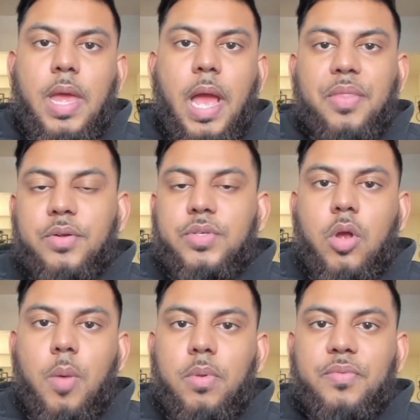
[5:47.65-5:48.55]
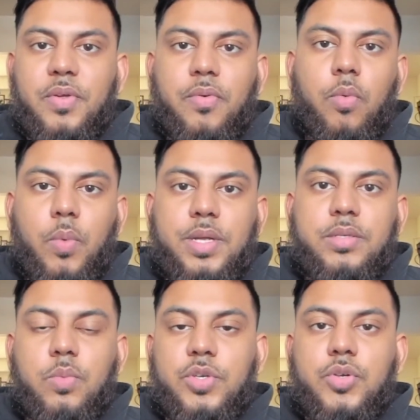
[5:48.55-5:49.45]
And there's a couple of different ways
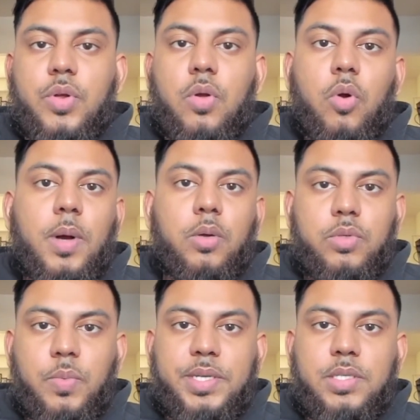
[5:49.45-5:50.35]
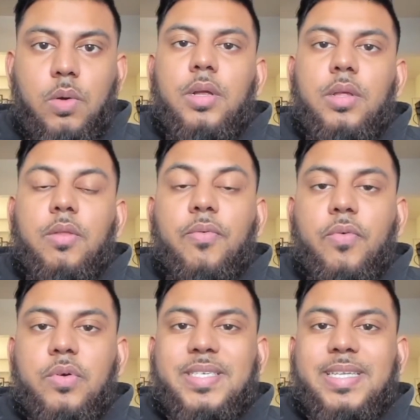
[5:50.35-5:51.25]
in which you can go about doing so. The
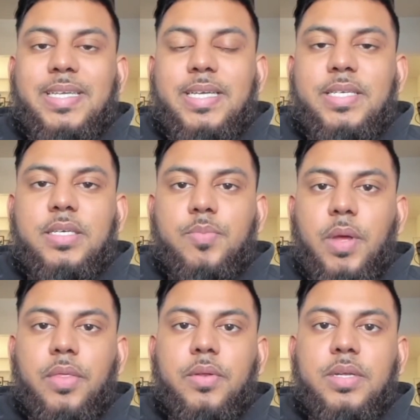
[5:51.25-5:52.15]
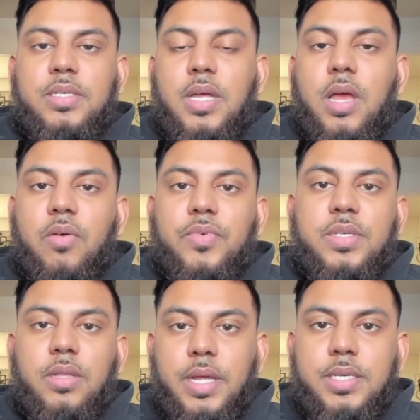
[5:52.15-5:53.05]
first and easiest method is to head over
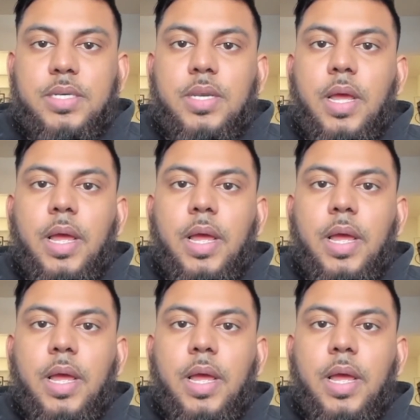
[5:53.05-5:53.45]
to LinkedIn